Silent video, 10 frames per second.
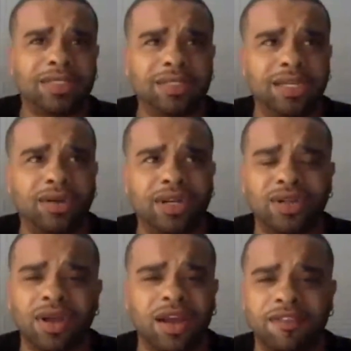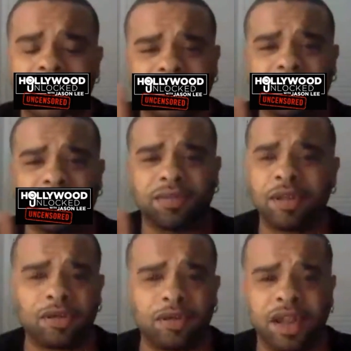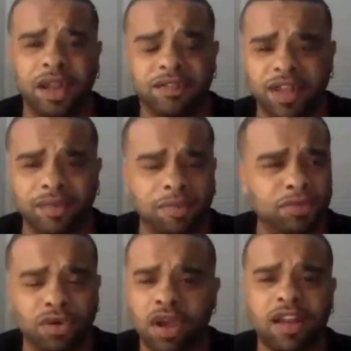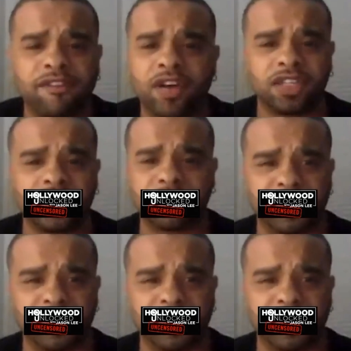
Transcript: You know, there's all kind of people in the family and people do all kind of